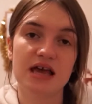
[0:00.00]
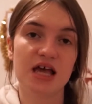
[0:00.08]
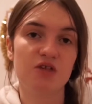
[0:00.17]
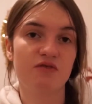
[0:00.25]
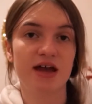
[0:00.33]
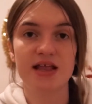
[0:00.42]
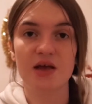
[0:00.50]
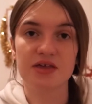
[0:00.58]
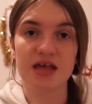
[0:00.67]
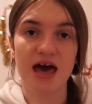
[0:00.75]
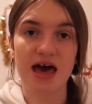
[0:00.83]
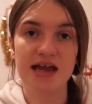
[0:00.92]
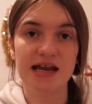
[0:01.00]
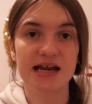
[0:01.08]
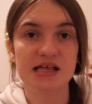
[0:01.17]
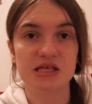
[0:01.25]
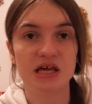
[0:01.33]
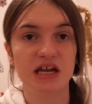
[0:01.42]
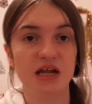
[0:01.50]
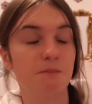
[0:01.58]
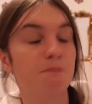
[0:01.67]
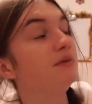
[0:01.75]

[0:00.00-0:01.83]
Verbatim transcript: It is raining outside and it's turning